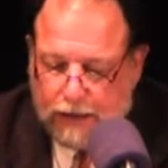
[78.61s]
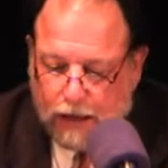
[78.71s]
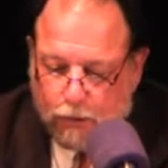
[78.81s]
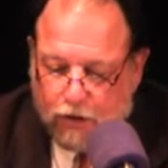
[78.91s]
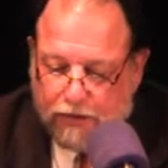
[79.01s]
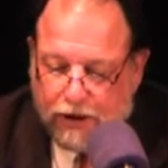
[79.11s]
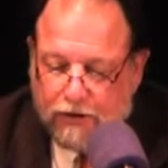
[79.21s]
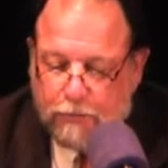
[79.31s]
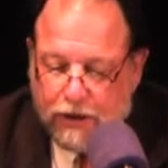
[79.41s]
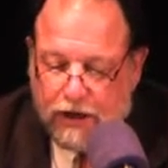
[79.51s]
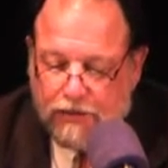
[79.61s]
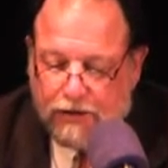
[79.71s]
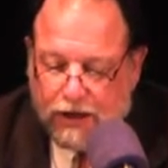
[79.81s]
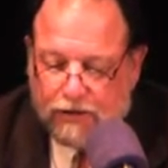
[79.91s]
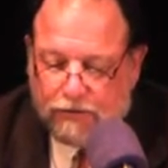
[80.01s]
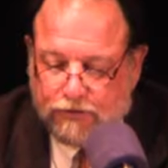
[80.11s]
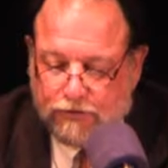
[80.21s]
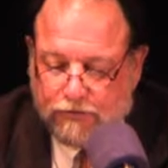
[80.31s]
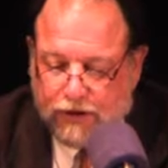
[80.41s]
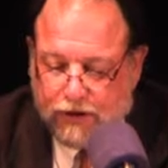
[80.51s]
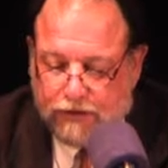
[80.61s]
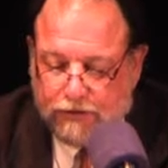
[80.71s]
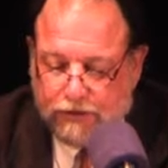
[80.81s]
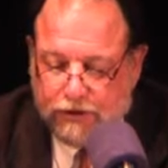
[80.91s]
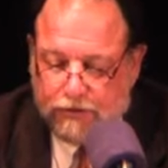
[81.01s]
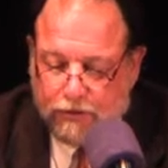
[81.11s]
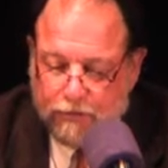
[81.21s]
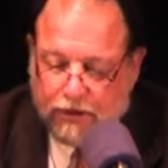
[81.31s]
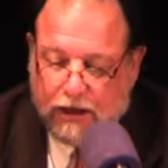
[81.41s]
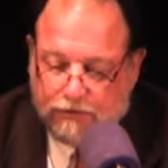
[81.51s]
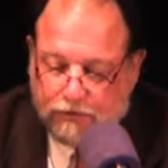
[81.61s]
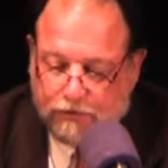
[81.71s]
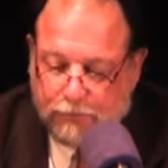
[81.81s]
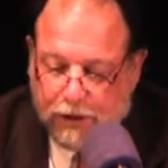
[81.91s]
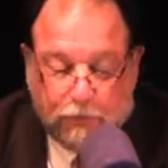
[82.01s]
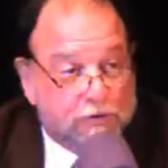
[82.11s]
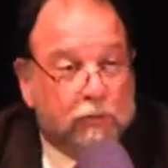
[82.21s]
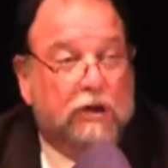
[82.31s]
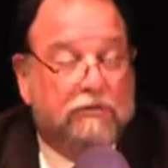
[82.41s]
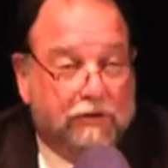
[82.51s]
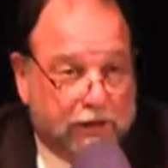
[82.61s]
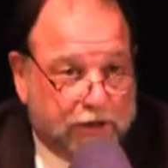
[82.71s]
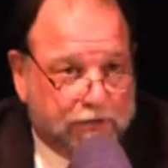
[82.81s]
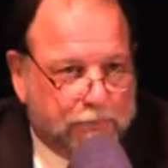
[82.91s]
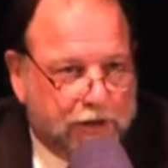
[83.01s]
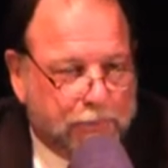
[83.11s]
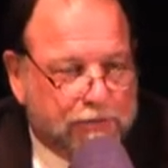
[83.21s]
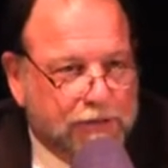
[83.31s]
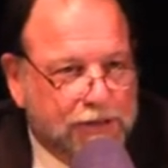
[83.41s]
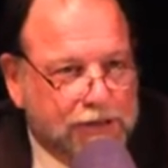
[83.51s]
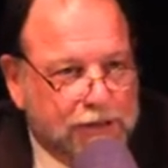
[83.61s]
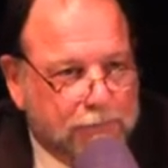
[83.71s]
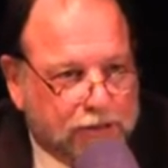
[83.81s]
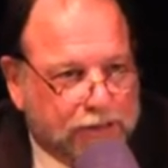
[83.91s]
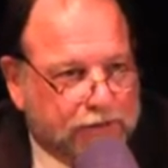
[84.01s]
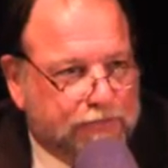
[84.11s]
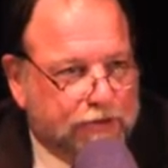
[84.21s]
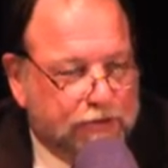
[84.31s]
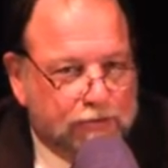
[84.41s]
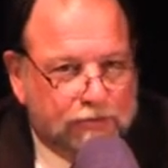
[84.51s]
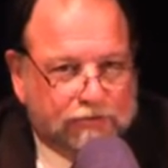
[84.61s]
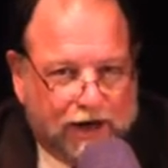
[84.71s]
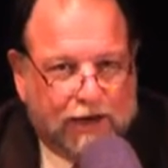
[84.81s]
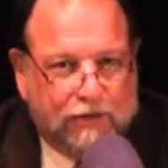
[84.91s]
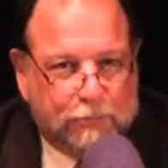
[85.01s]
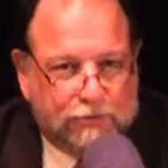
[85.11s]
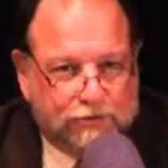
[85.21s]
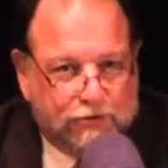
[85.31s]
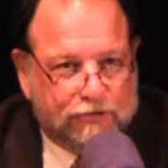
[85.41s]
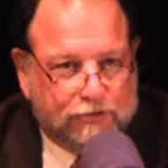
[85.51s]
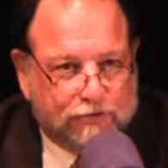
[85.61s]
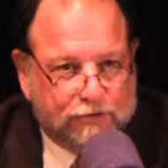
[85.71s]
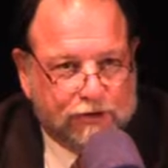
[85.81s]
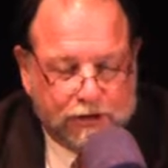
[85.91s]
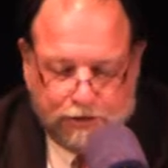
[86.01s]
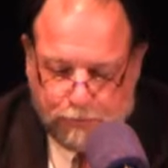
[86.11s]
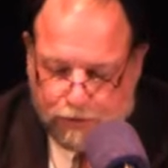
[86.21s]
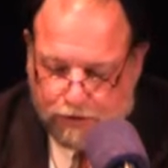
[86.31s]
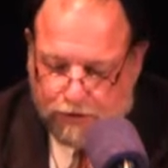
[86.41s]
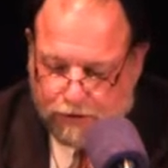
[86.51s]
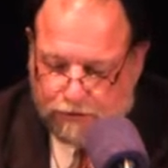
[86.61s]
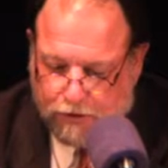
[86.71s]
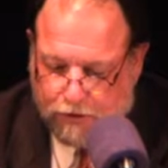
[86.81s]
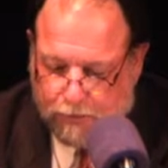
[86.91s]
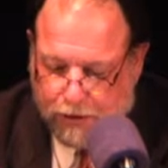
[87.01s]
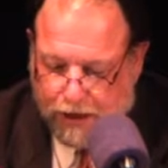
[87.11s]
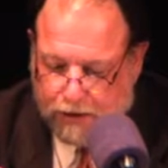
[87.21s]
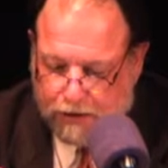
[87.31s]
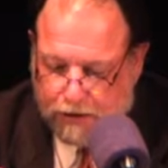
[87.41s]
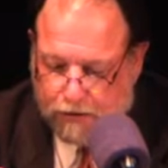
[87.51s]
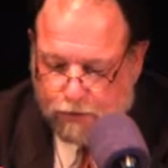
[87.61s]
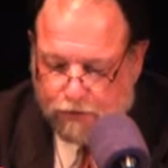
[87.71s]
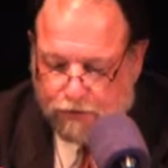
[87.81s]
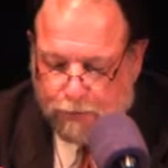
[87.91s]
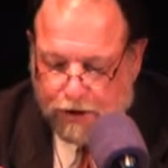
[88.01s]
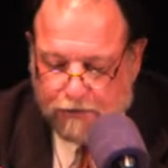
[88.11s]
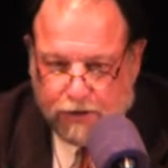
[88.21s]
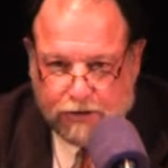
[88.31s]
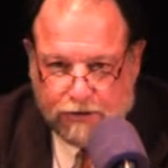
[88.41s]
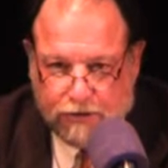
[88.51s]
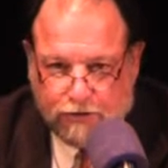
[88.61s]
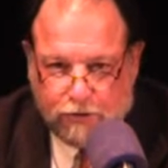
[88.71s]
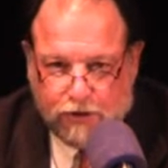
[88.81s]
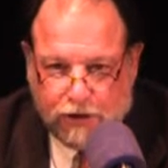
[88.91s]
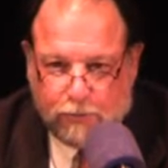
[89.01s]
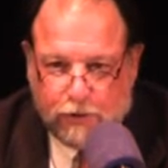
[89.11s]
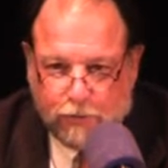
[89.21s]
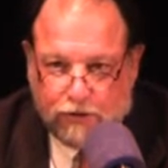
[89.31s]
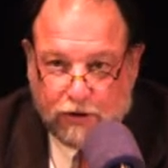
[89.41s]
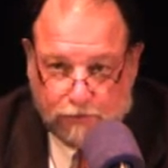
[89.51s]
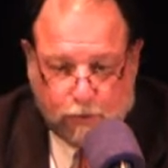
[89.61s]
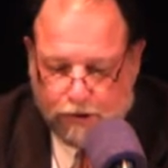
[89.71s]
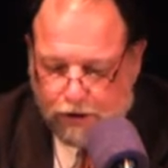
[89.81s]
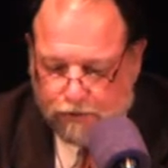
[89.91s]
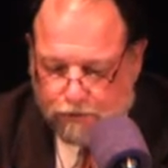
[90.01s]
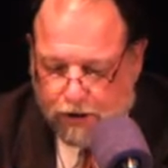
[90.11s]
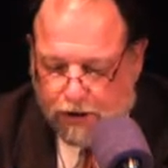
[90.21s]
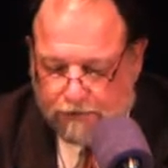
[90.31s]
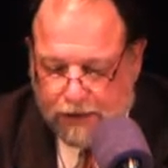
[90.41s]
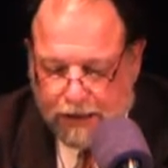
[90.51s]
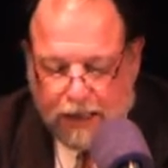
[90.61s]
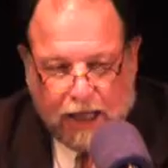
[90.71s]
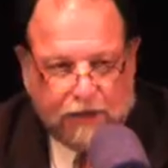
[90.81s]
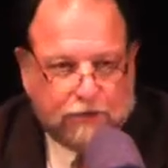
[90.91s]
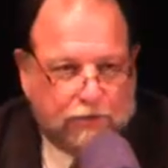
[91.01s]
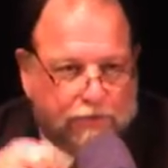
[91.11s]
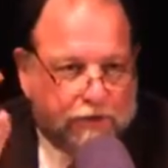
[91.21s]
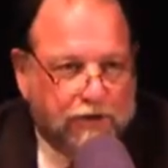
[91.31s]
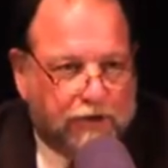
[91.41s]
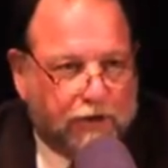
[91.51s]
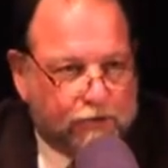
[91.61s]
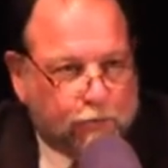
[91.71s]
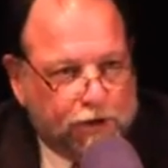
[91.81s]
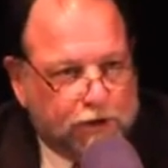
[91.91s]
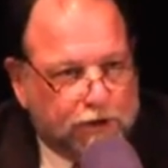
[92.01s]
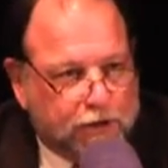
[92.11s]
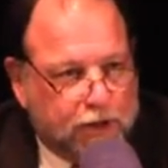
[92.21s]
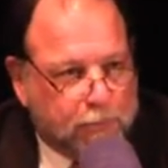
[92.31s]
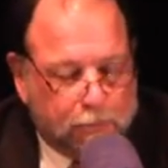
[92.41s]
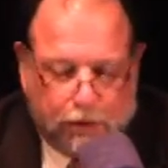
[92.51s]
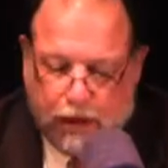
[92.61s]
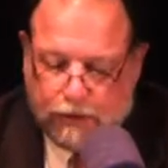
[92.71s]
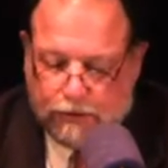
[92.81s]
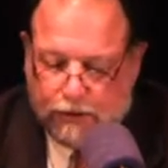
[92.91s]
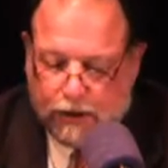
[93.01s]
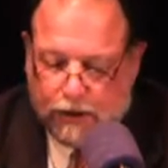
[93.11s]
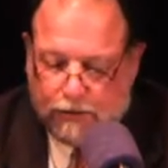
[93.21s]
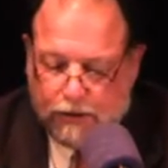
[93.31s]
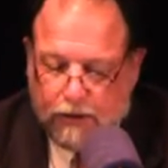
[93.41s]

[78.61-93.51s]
And I want to thank the many thousands of people, 23,000 people plus, who signed the petitions to put this on the ballot, and of course the many volunteers who are helping with our Vote Yes drive. I think there are 3 things we need to keep in mind tonight.